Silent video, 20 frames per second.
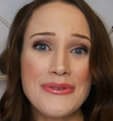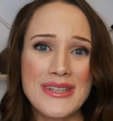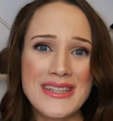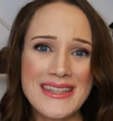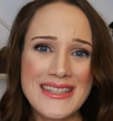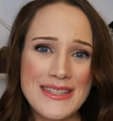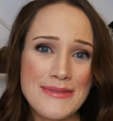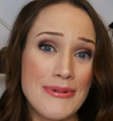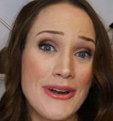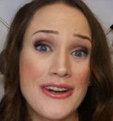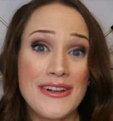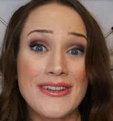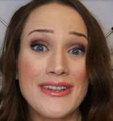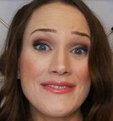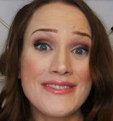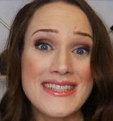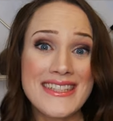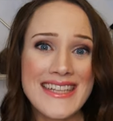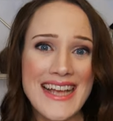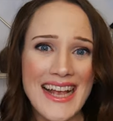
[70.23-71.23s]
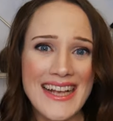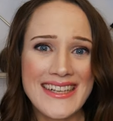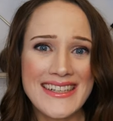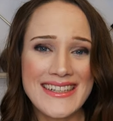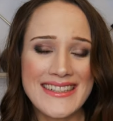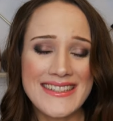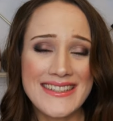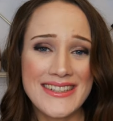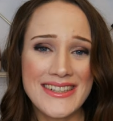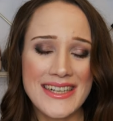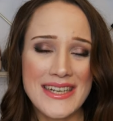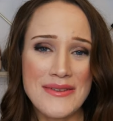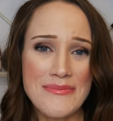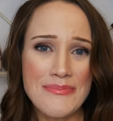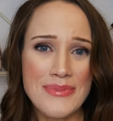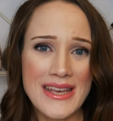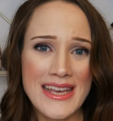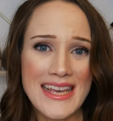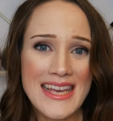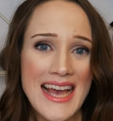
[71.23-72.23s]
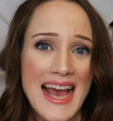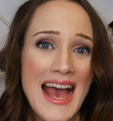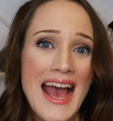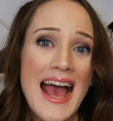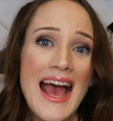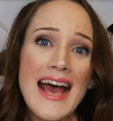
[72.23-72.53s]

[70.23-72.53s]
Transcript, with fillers: what the sparkle of the day is gonna gonna be,